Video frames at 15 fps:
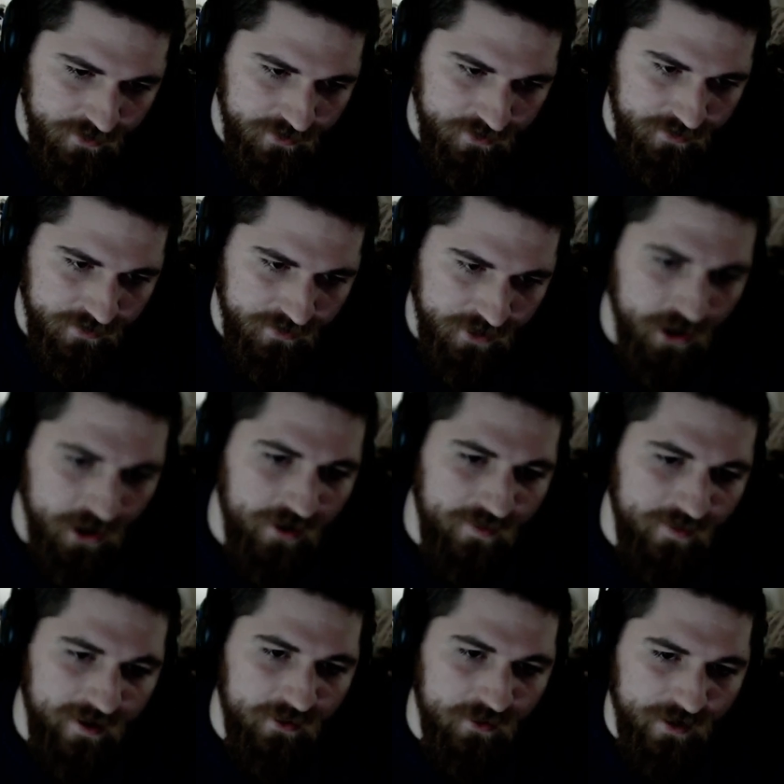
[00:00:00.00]
And
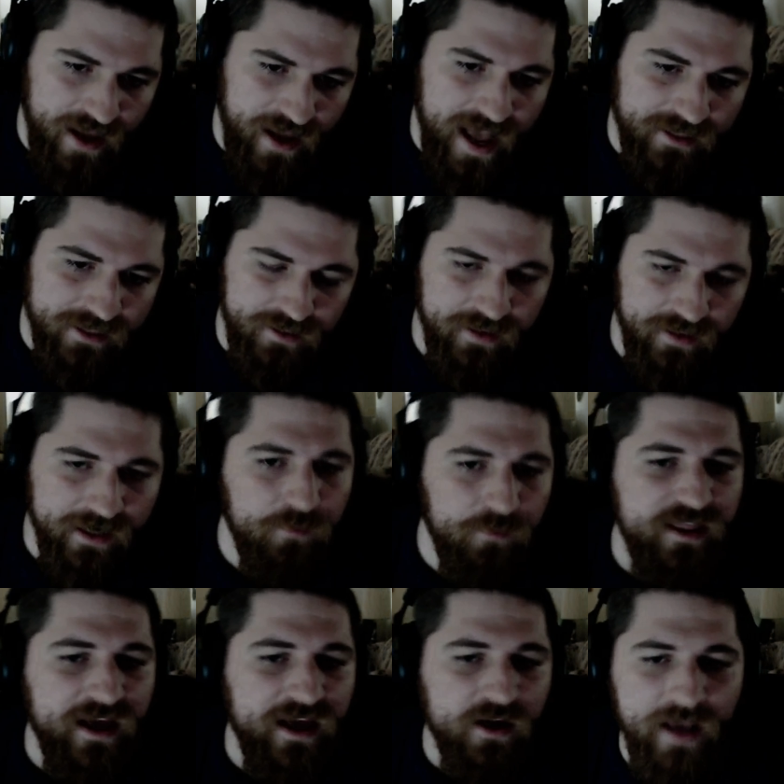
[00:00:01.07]
they're reacting, and that
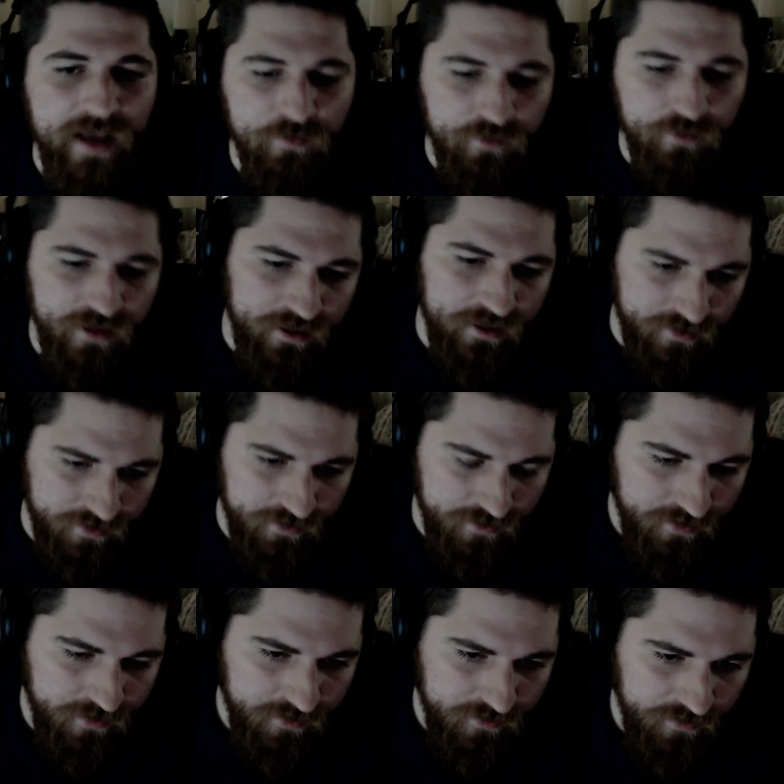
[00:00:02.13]
could happen with anything.
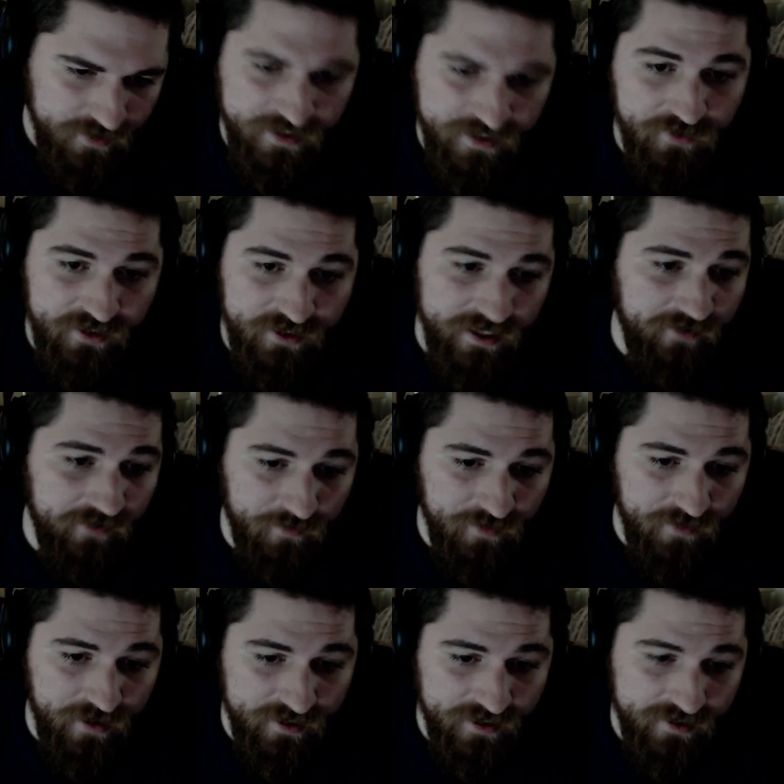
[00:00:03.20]
Let's say you save him, and
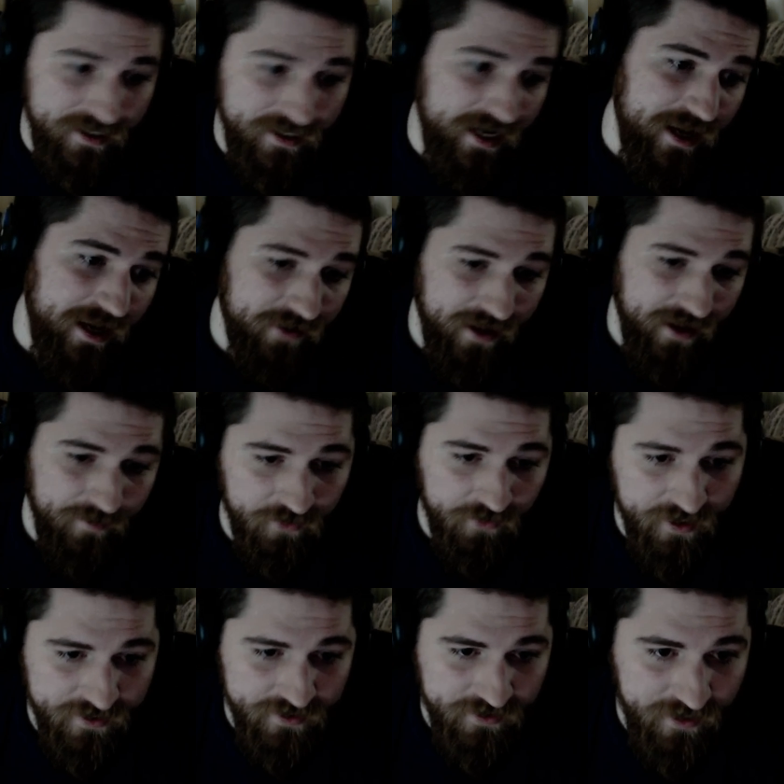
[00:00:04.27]
then he says, "Hey, I came
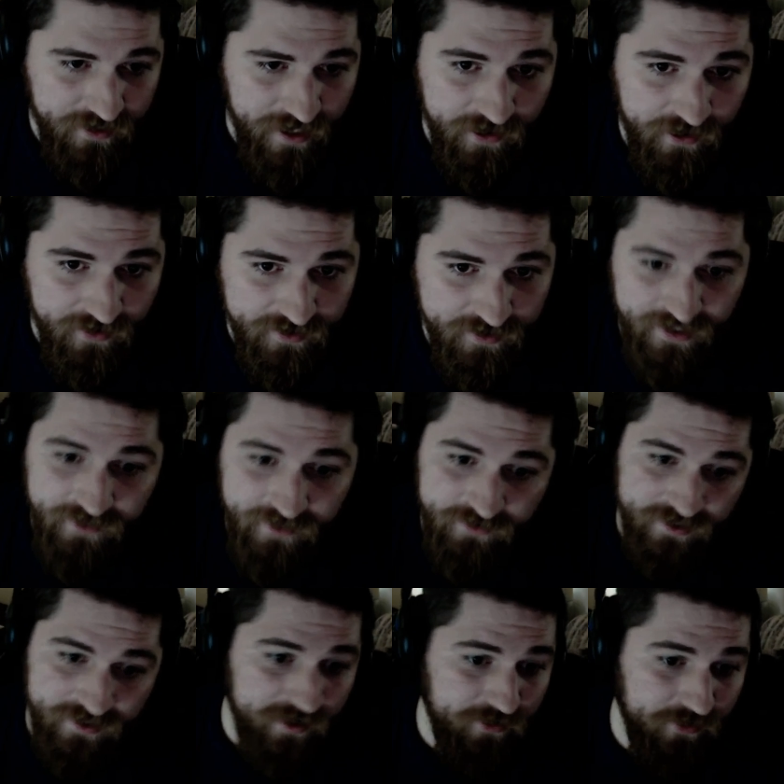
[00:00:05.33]
across an inheritance. Here's
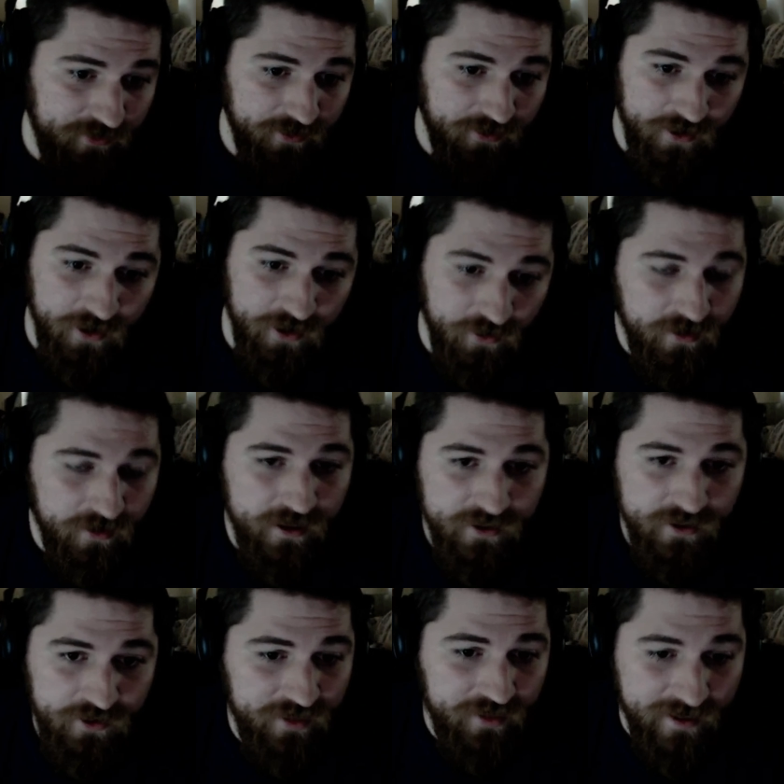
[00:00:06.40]
another,
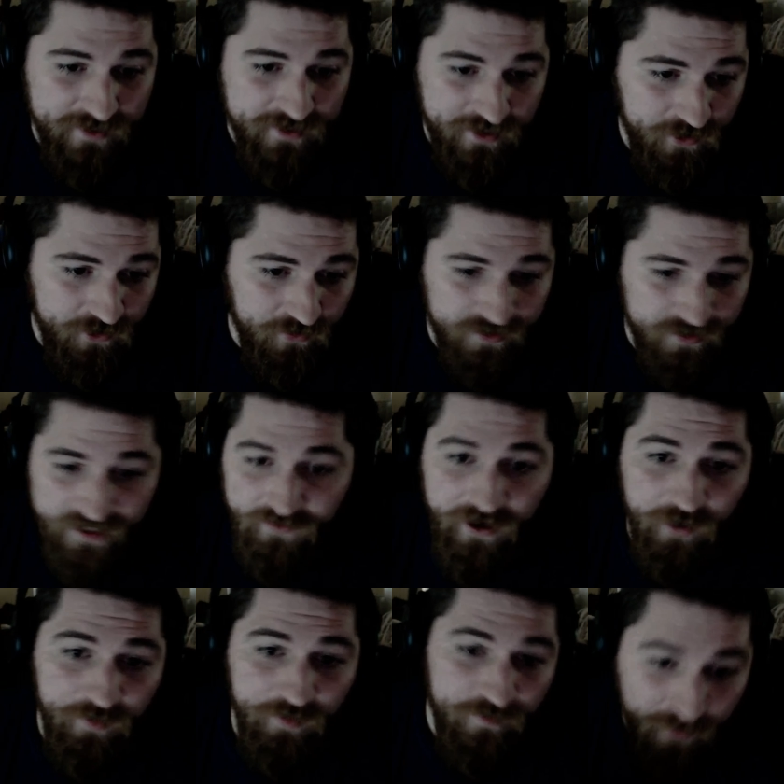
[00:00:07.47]
2,000 gold. Thanks for
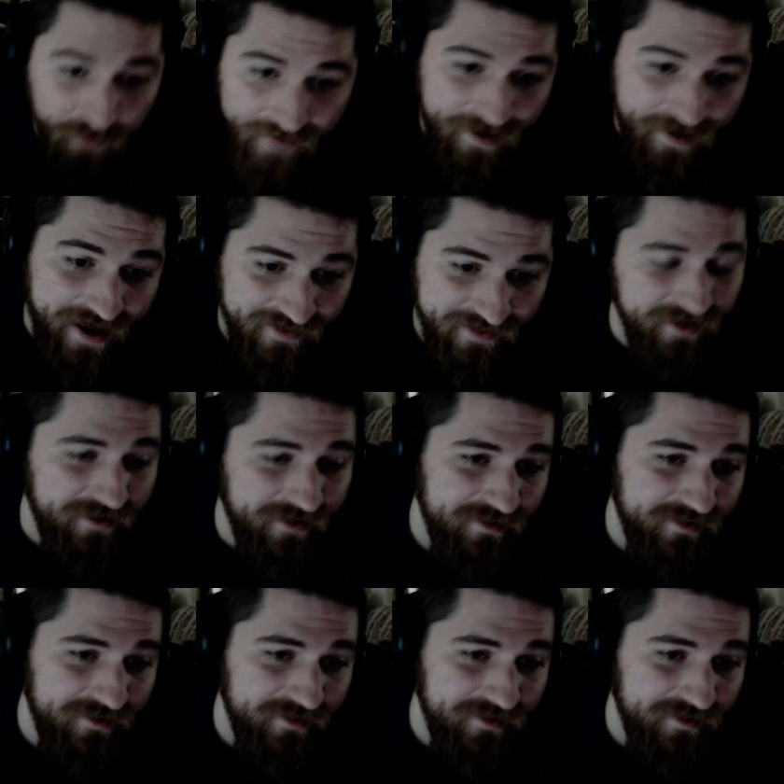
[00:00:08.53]
helping me way back then."